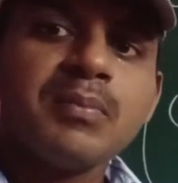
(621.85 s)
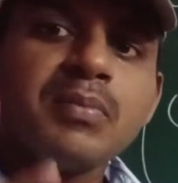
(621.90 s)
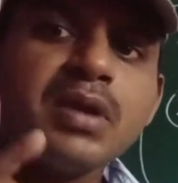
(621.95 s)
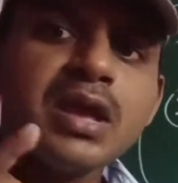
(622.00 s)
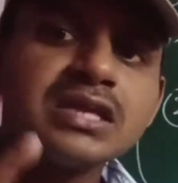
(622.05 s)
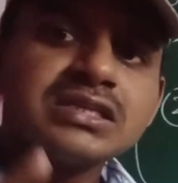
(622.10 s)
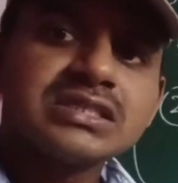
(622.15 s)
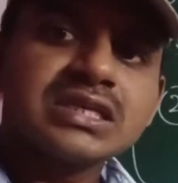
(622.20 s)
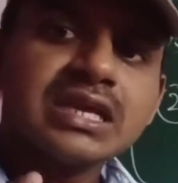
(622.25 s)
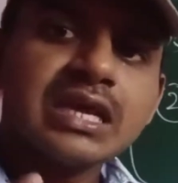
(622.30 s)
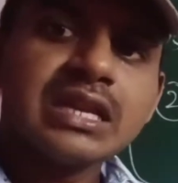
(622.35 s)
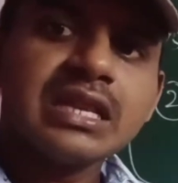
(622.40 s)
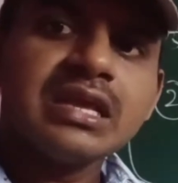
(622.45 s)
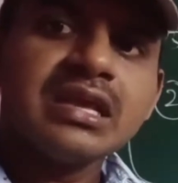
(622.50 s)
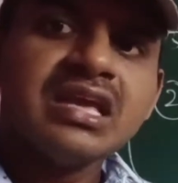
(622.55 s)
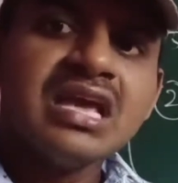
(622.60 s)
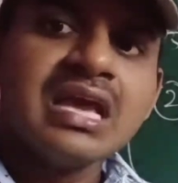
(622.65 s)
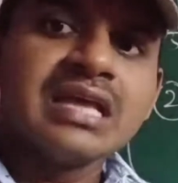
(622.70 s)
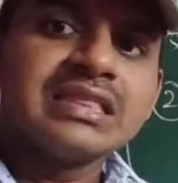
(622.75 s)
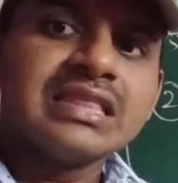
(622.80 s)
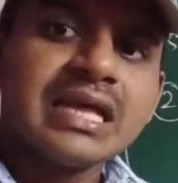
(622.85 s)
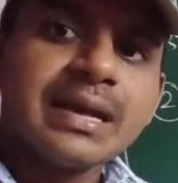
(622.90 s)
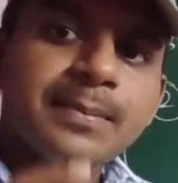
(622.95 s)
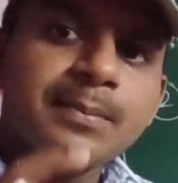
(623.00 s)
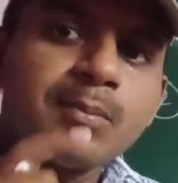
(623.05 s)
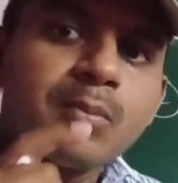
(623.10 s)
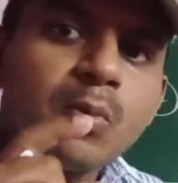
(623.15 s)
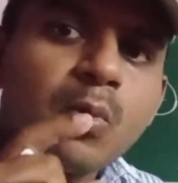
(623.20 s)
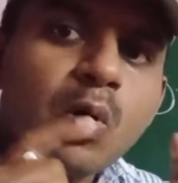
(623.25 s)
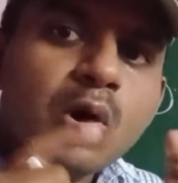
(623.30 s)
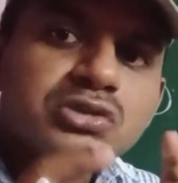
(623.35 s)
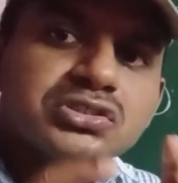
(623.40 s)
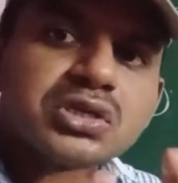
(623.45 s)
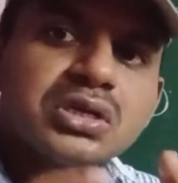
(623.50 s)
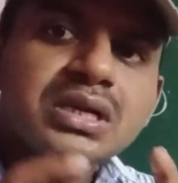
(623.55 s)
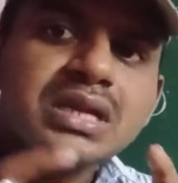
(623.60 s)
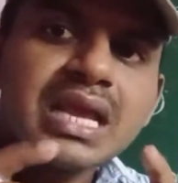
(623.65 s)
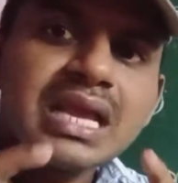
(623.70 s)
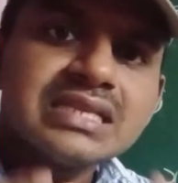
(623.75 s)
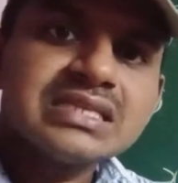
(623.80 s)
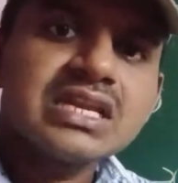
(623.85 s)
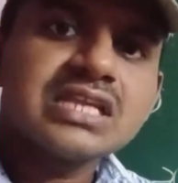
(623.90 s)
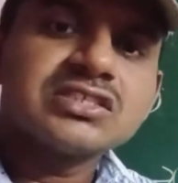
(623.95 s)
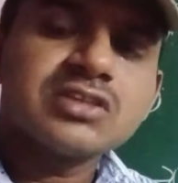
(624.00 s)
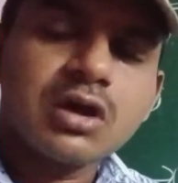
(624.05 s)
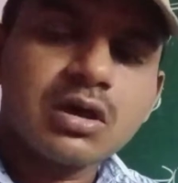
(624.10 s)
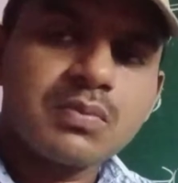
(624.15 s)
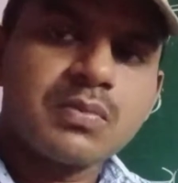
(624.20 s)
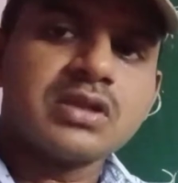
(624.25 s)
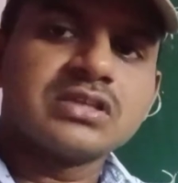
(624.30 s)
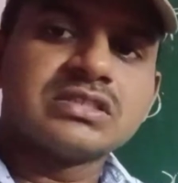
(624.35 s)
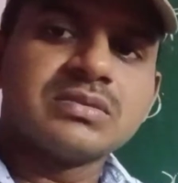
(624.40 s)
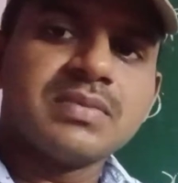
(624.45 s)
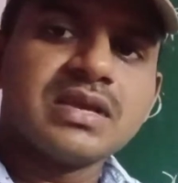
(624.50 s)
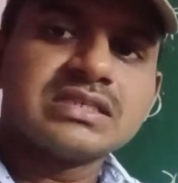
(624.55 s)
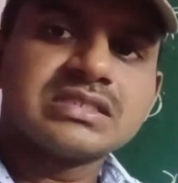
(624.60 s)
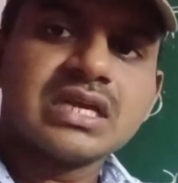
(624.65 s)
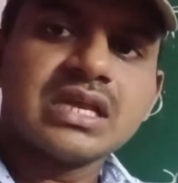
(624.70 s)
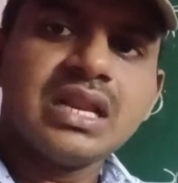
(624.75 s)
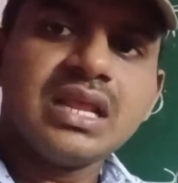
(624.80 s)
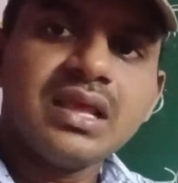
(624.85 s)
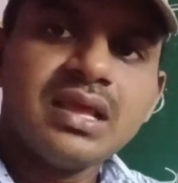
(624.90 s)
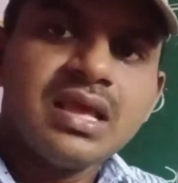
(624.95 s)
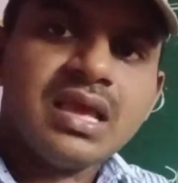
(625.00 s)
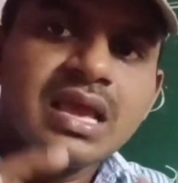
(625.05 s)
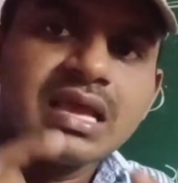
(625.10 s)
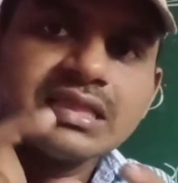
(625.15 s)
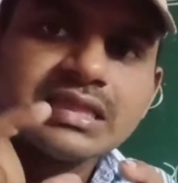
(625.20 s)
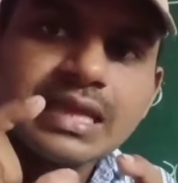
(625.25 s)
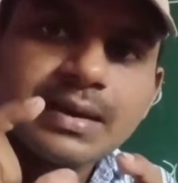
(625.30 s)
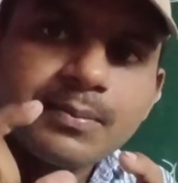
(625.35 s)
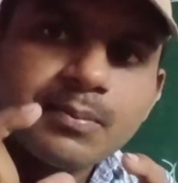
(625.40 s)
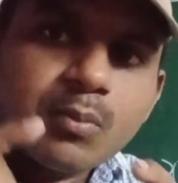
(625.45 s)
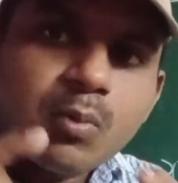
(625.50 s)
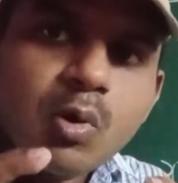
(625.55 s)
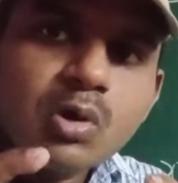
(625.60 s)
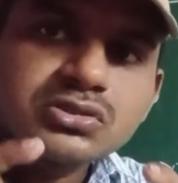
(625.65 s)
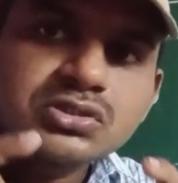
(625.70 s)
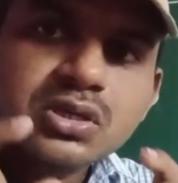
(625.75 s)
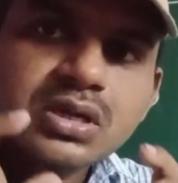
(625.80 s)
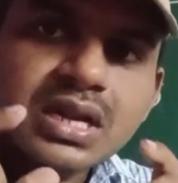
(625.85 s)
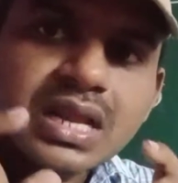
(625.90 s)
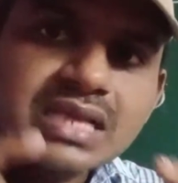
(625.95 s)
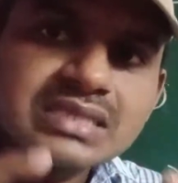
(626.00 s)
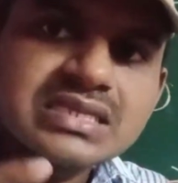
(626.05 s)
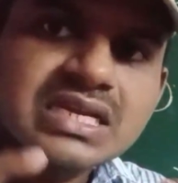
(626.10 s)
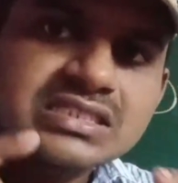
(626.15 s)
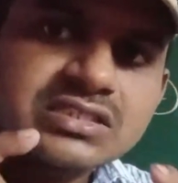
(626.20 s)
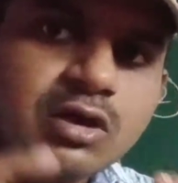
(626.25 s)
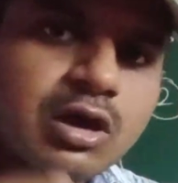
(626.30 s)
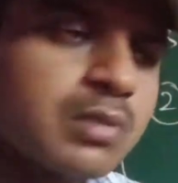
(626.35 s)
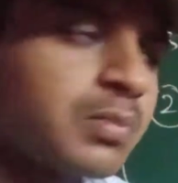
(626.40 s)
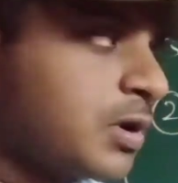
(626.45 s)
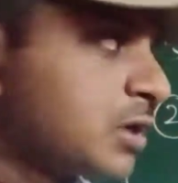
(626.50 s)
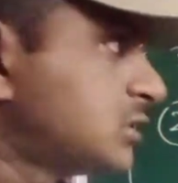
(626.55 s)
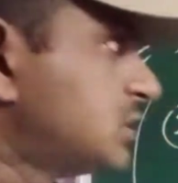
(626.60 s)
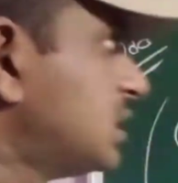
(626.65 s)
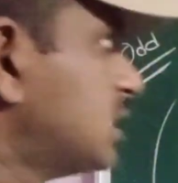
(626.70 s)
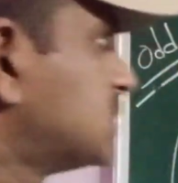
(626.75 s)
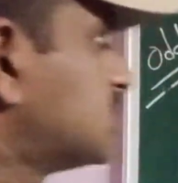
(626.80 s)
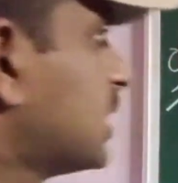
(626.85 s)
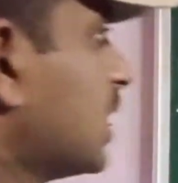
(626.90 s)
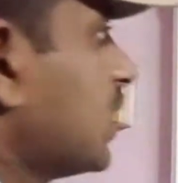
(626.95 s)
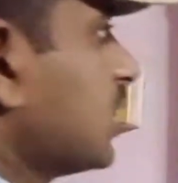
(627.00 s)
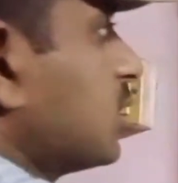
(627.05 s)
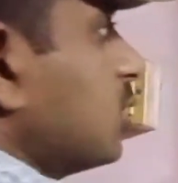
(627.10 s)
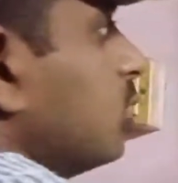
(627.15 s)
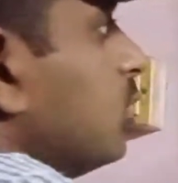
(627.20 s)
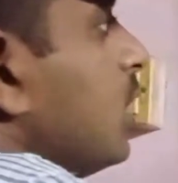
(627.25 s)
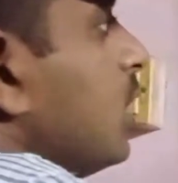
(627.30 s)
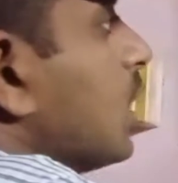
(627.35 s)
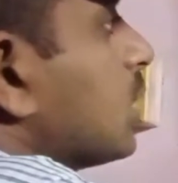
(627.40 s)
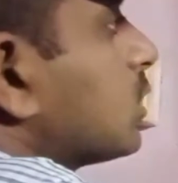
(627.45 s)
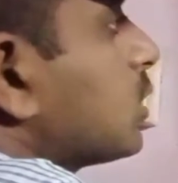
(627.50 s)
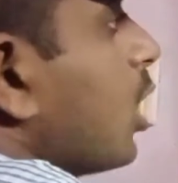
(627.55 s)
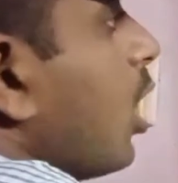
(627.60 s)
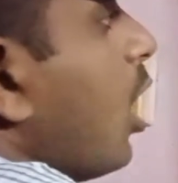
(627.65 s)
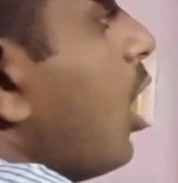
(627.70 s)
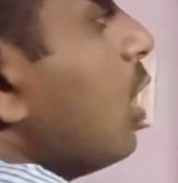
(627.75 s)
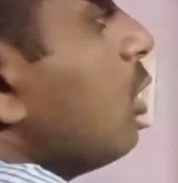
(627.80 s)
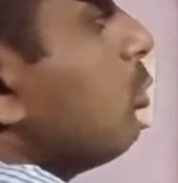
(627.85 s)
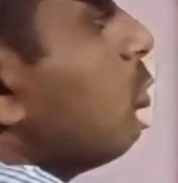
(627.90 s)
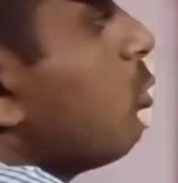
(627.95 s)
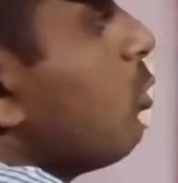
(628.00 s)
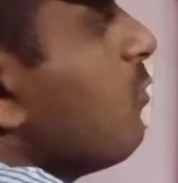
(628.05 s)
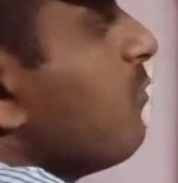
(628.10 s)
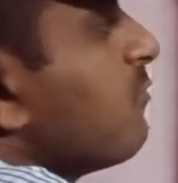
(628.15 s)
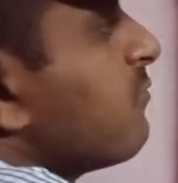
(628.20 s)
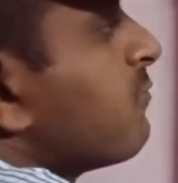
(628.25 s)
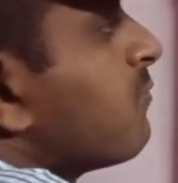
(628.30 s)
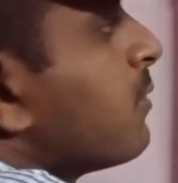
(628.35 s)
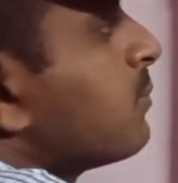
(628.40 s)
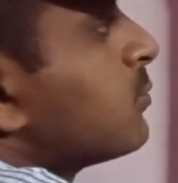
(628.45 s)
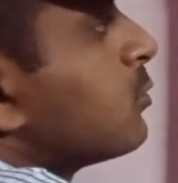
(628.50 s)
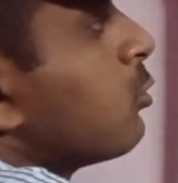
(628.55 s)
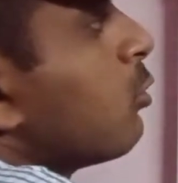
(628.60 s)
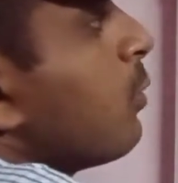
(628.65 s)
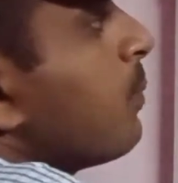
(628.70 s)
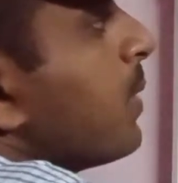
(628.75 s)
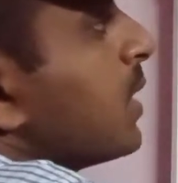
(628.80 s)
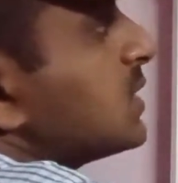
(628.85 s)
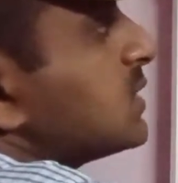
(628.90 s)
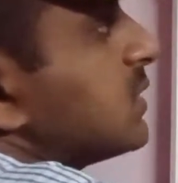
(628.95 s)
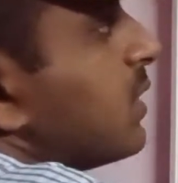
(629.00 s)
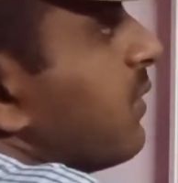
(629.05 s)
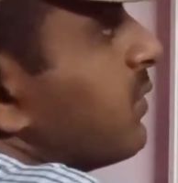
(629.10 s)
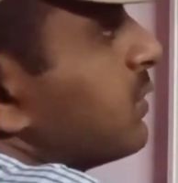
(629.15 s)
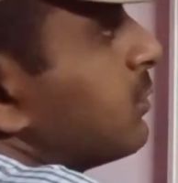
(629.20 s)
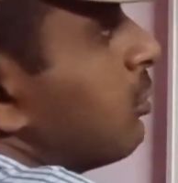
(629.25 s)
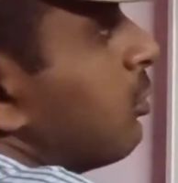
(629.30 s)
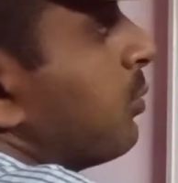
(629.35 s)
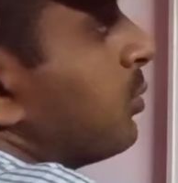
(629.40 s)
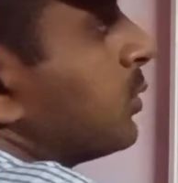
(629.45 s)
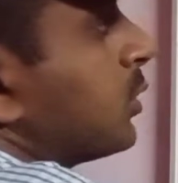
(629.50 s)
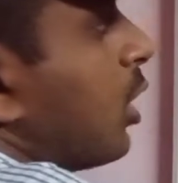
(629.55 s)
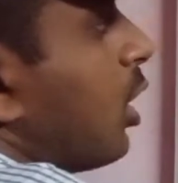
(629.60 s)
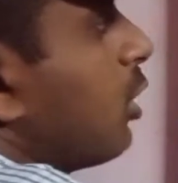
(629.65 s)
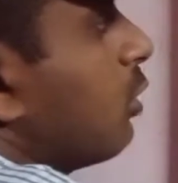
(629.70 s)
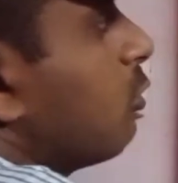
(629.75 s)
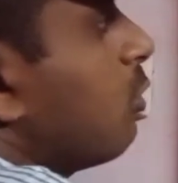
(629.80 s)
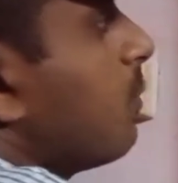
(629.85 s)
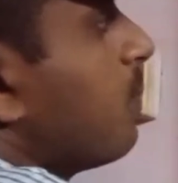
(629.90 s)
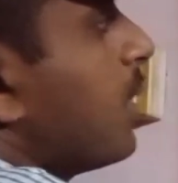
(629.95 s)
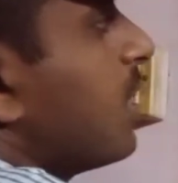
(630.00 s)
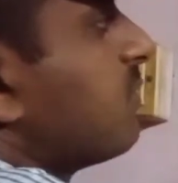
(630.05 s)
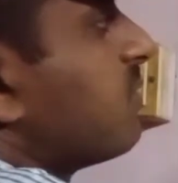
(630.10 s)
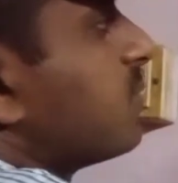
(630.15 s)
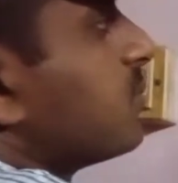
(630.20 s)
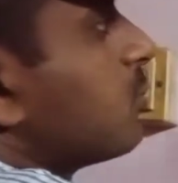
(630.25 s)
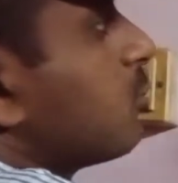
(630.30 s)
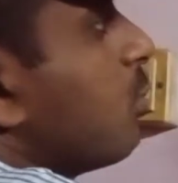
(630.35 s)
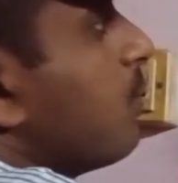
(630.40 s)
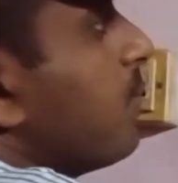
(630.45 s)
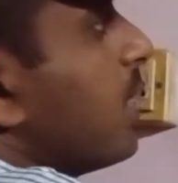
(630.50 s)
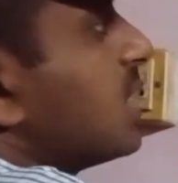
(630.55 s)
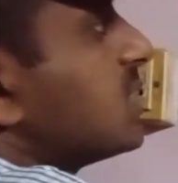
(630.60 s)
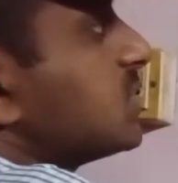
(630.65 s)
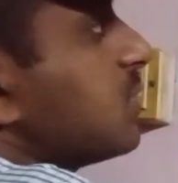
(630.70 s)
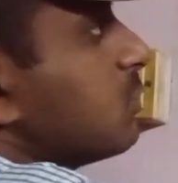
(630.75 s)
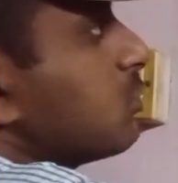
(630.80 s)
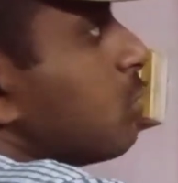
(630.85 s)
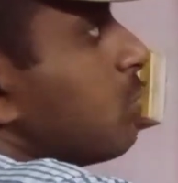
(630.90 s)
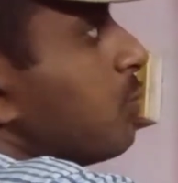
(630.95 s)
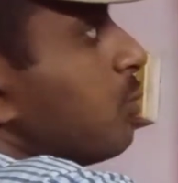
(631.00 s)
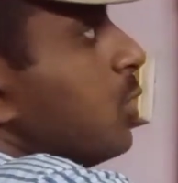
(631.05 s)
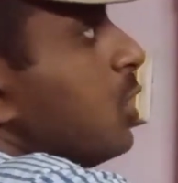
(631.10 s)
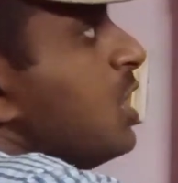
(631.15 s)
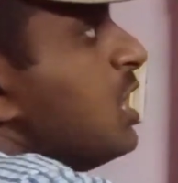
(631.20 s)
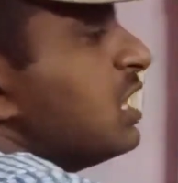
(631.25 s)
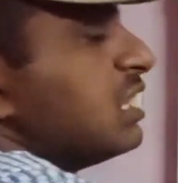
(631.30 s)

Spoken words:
basically the most dangerous harmonics, basically the most dangerous harmonics is like third group, fifth group and seventh group, third group and fifth group and seventh group.